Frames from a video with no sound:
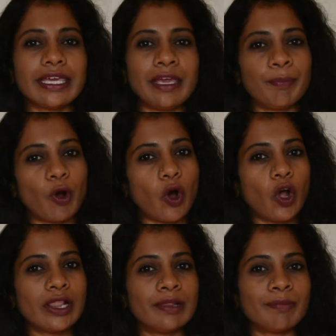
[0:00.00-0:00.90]
Keep
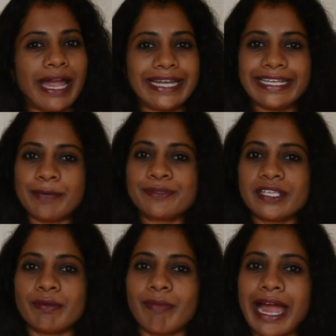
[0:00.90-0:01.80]
all my
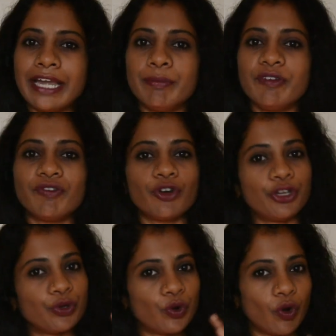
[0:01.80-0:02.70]
tips in mind
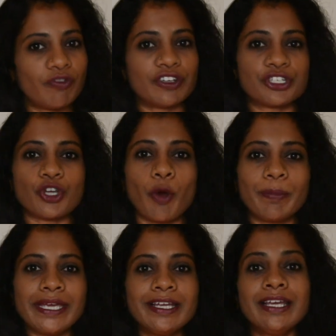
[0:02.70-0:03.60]
before you go for
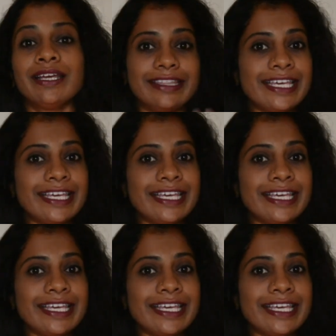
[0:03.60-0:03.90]
shopping.